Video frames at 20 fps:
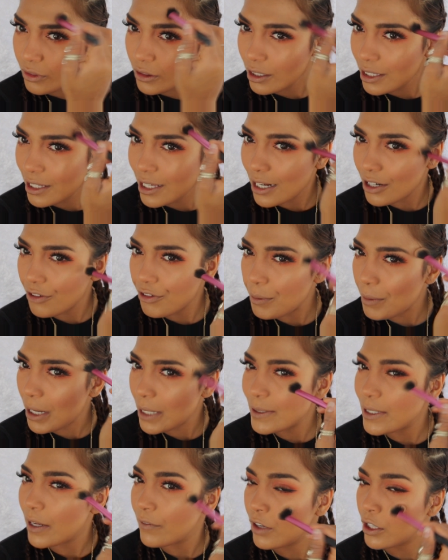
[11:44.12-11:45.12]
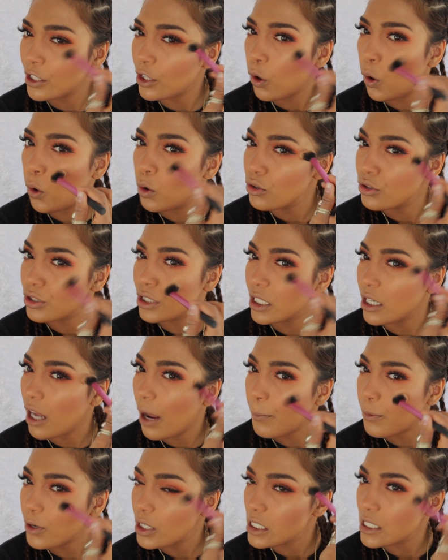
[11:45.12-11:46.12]
It kind of reminds me of like the whole
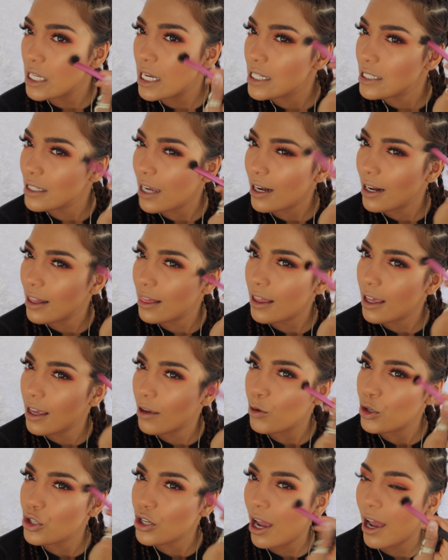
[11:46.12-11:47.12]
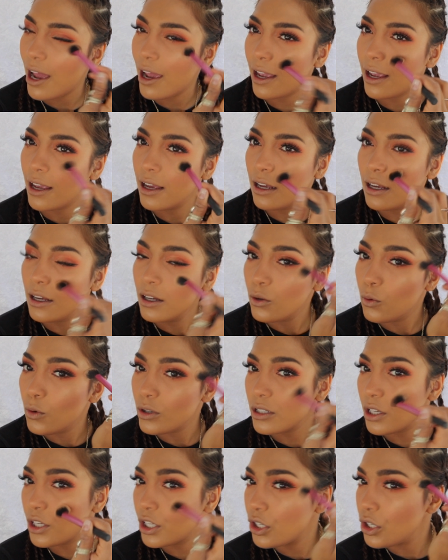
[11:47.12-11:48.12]
Xena princess kind of thing, which I
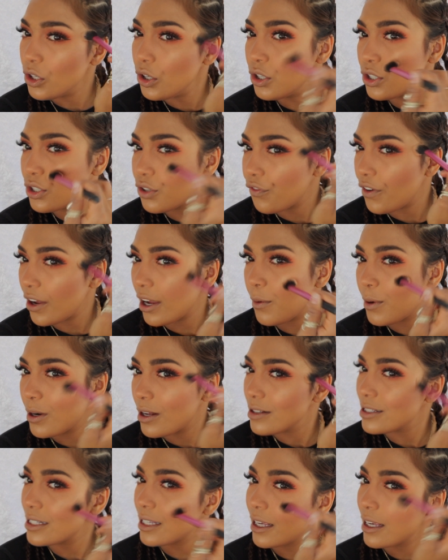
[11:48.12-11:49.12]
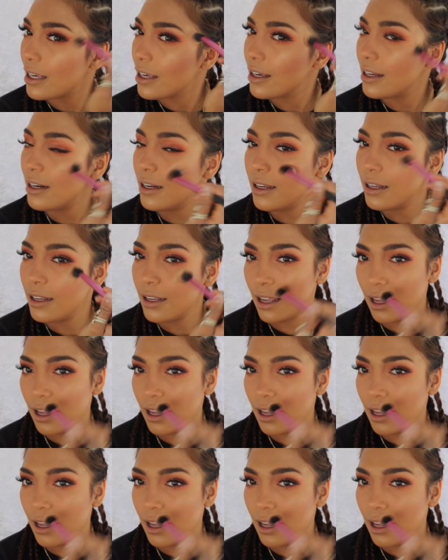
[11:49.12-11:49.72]
was a huge fan when I was a kid.